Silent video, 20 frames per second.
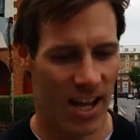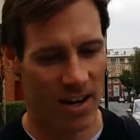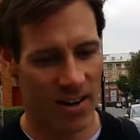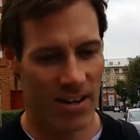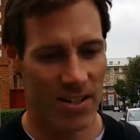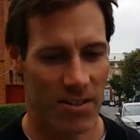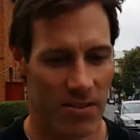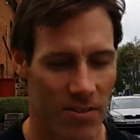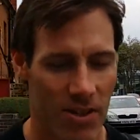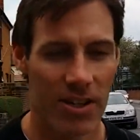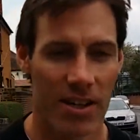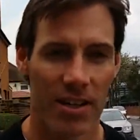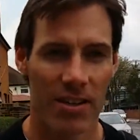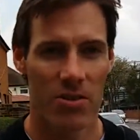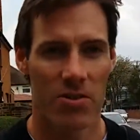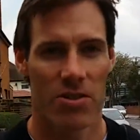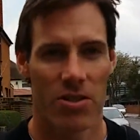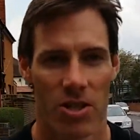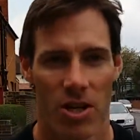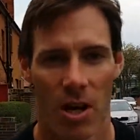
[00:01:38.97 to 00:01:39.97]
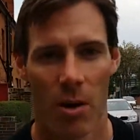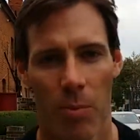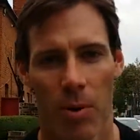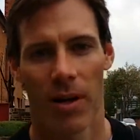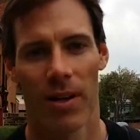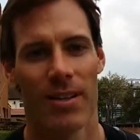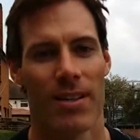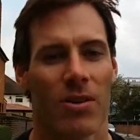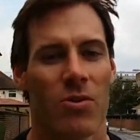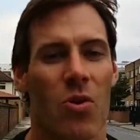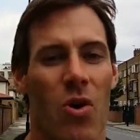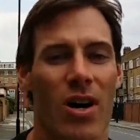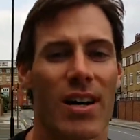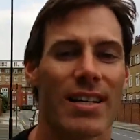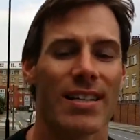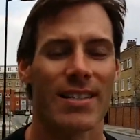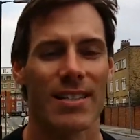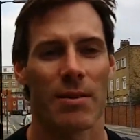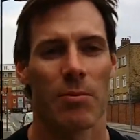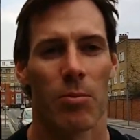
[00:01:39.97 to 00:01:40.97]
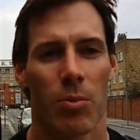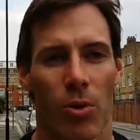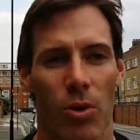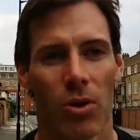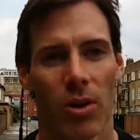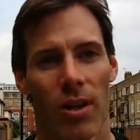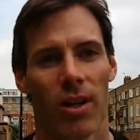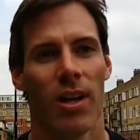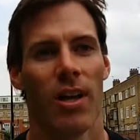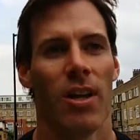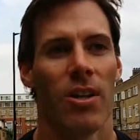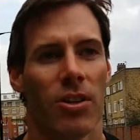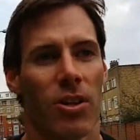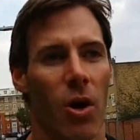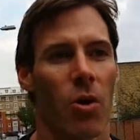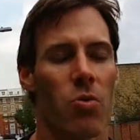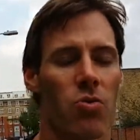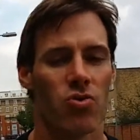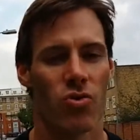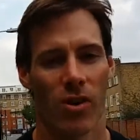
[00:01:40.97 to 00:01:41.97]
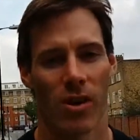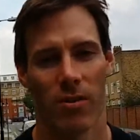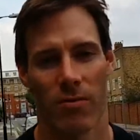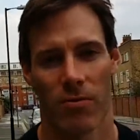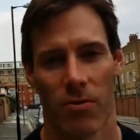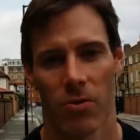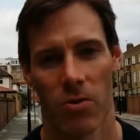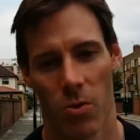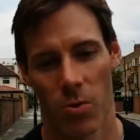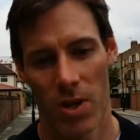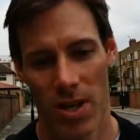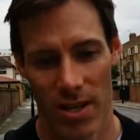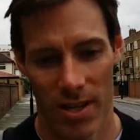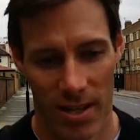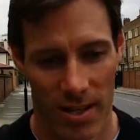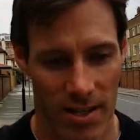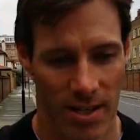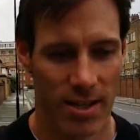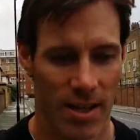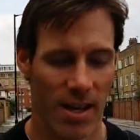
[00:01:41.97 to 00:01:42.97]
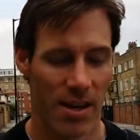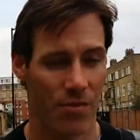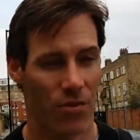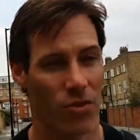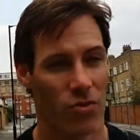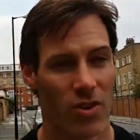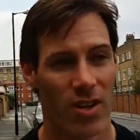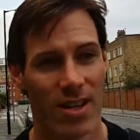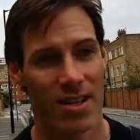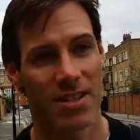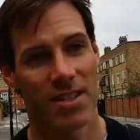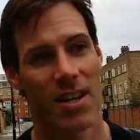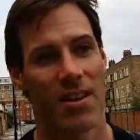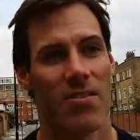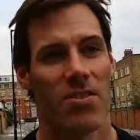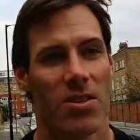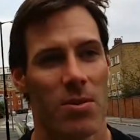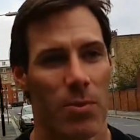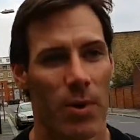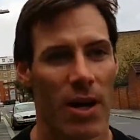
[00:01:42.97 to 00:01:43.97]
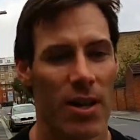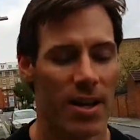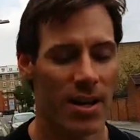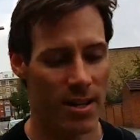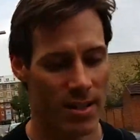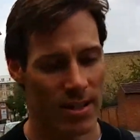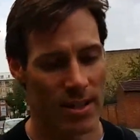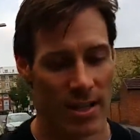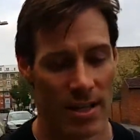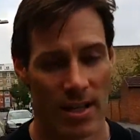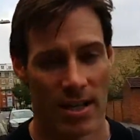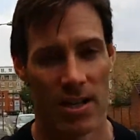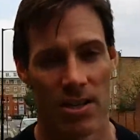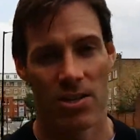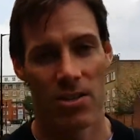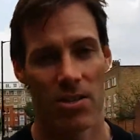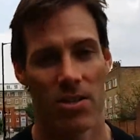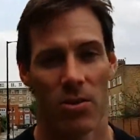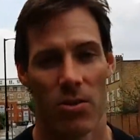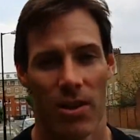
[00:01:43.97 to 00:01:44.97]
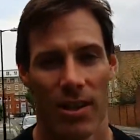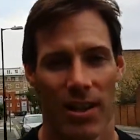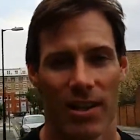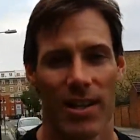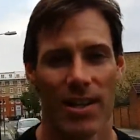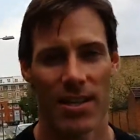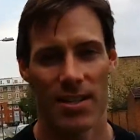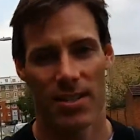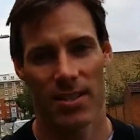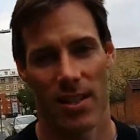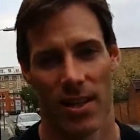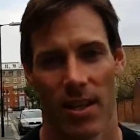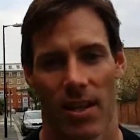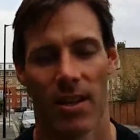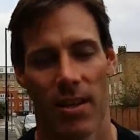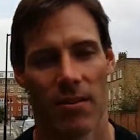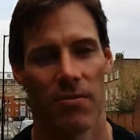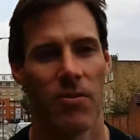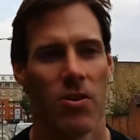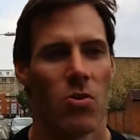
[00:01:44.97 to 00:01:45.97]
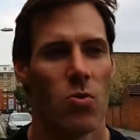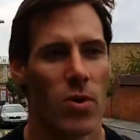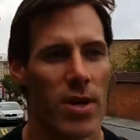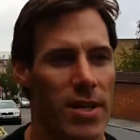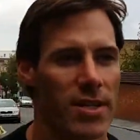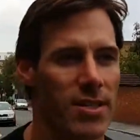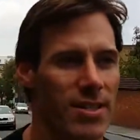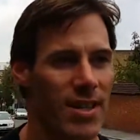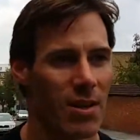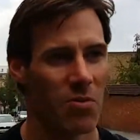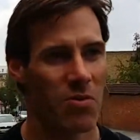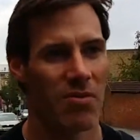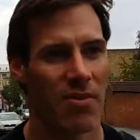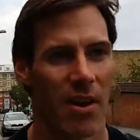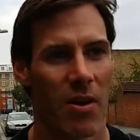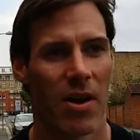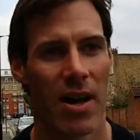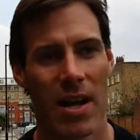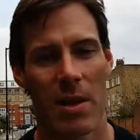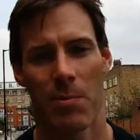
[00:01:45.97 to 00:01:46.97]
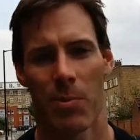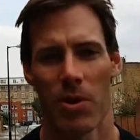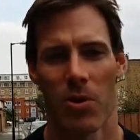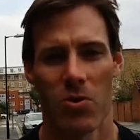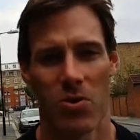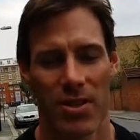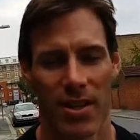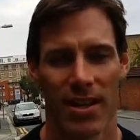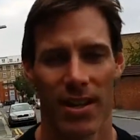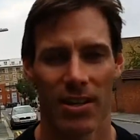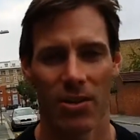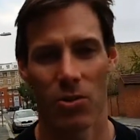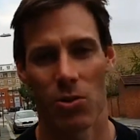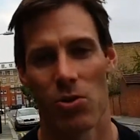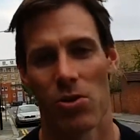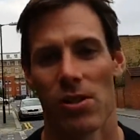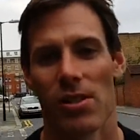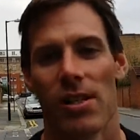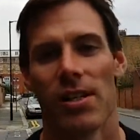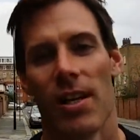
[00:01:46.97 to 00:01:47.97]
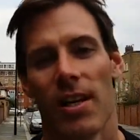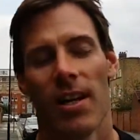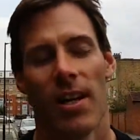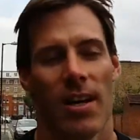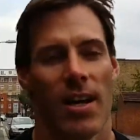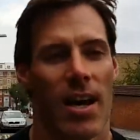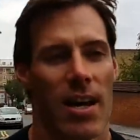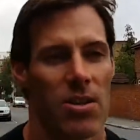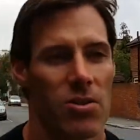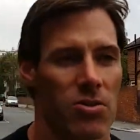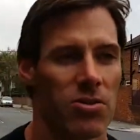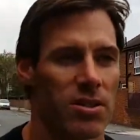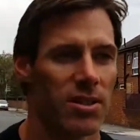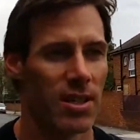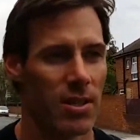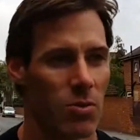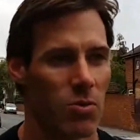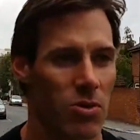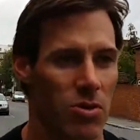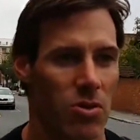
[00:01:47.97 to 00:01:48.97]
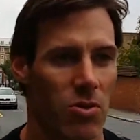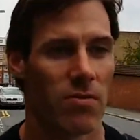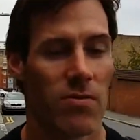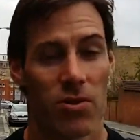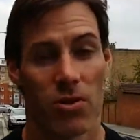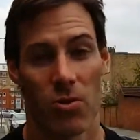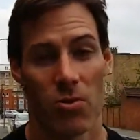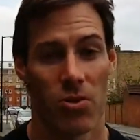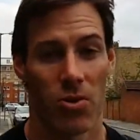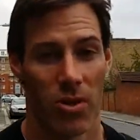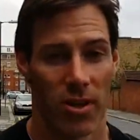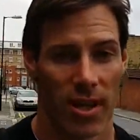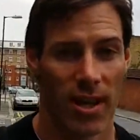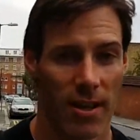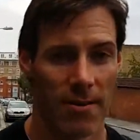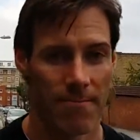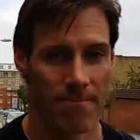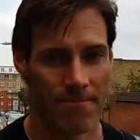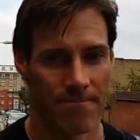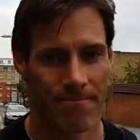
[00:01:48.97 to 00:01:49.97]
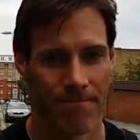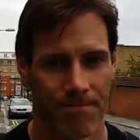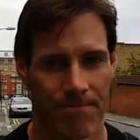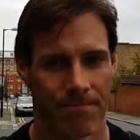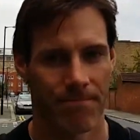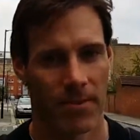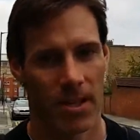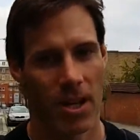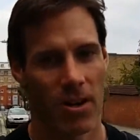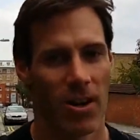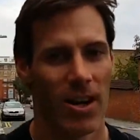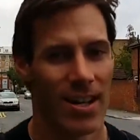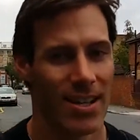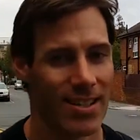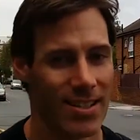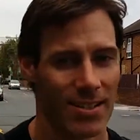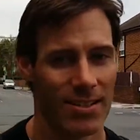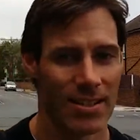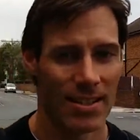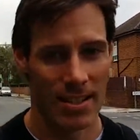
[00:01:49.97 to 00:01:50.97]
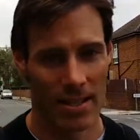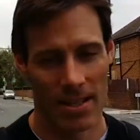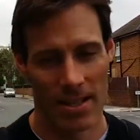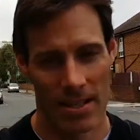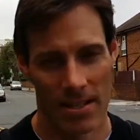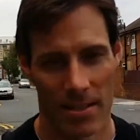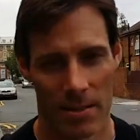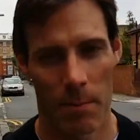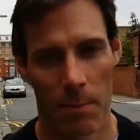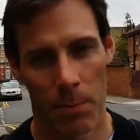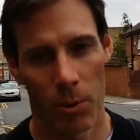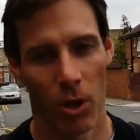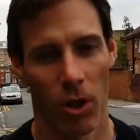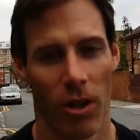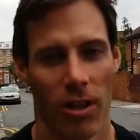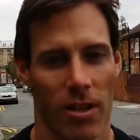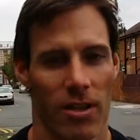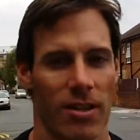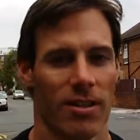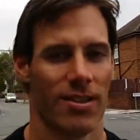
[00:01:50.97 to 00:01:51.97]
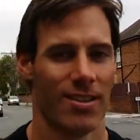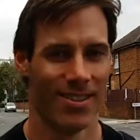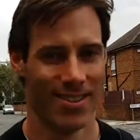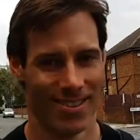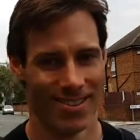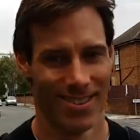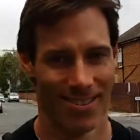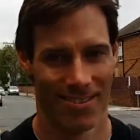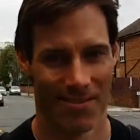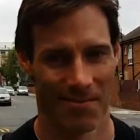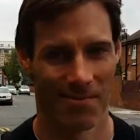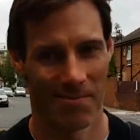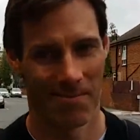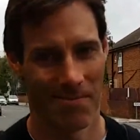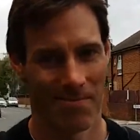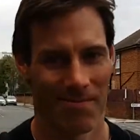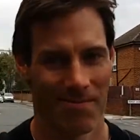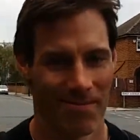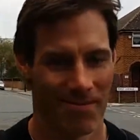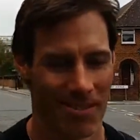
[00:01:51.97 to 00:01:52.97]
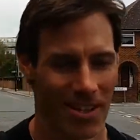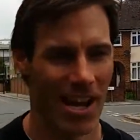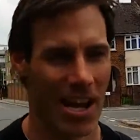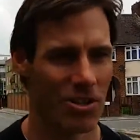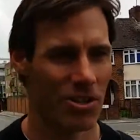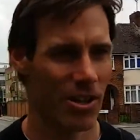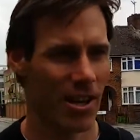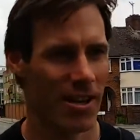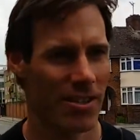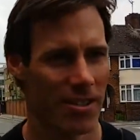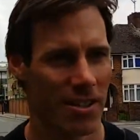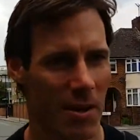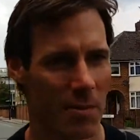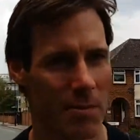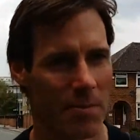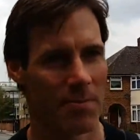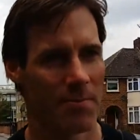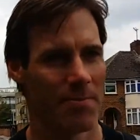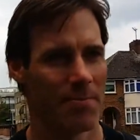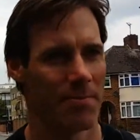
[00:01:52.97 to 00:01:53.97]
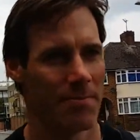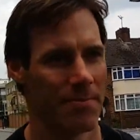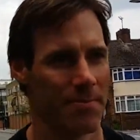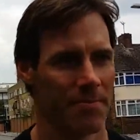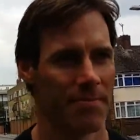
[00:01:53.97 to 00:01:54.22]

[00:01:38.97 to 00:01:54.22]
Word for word: All right, so if you're looking to lose a chub, quite simple. Don't drink through the week. And if you're really serious about it, you should do at least a few weeks stint without any booze at all. And you'll see what sort of results you can get. All right, simple. Catch you next time.